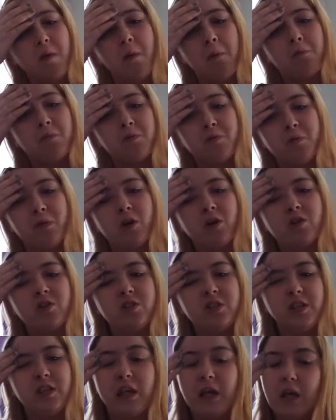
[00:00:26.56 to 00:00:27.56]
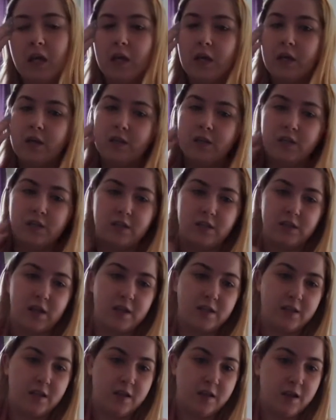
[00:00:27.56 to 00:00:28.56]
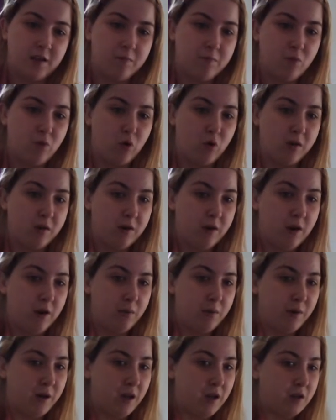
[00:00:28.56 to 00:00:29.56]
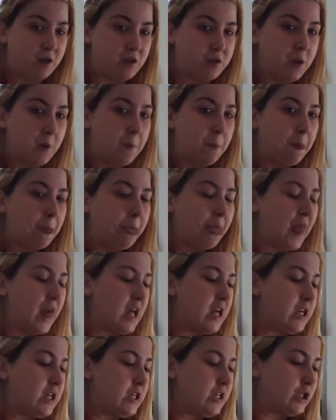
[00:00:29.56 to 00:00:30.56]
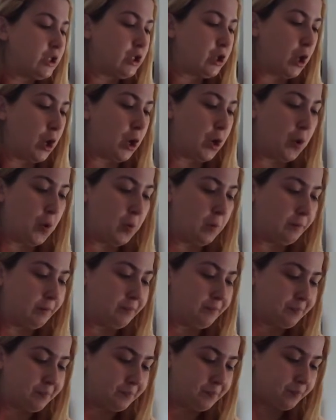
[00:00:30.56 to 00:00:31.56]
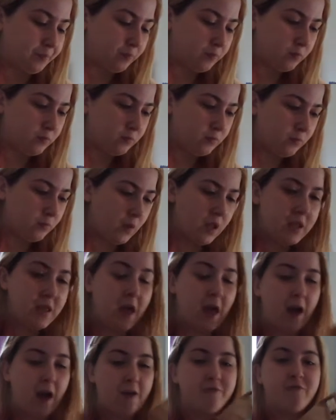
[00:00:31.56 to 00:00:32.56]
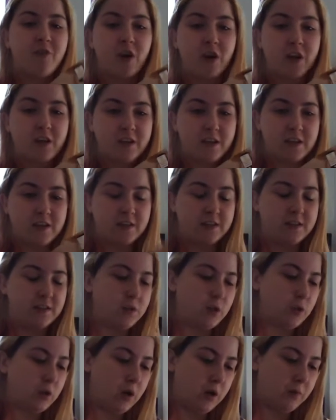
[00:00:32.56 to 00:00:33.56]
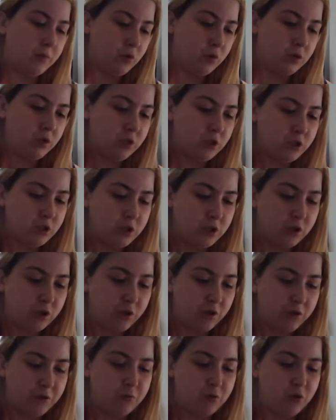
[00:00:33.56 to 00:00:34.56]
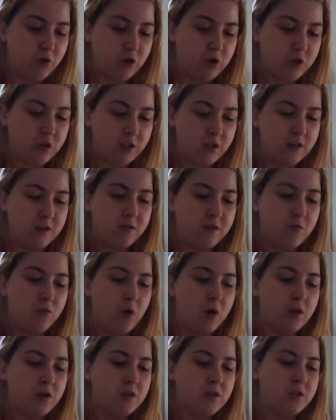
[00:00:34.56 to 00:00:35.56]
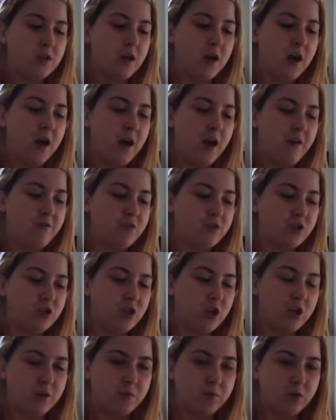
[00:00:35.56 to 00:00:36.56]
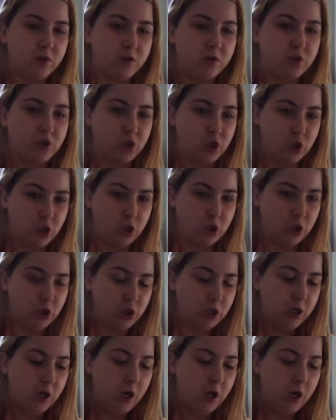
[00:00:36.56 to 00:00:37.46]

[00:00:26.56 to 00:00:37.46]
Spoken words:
mum's because she stays in it more than anybody else. So yeah, I found this, so I'm gonna just look through it, and the ones that I haven't done I'm gonna do.